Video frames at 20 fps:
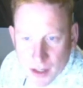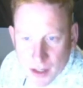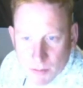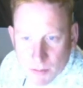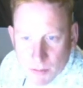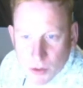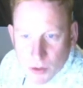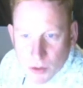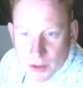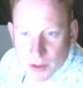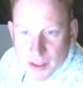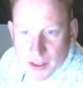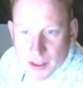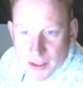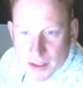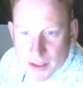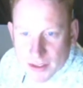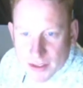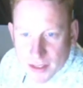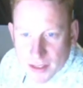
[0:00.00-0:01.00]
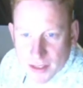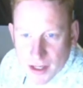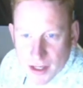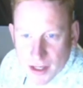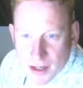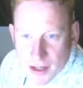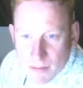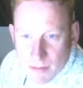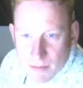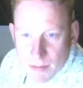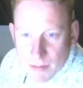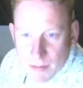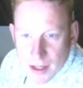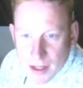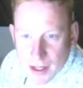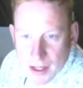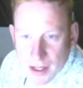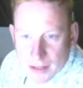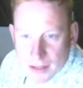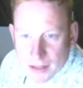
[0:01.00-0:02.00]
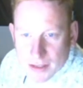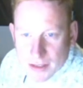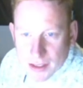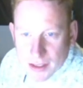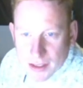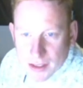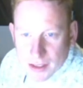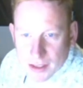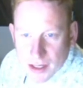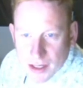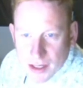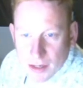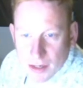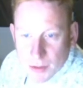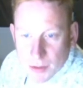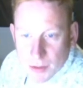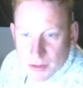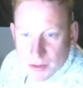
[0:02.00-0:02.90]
Bought this at a car boot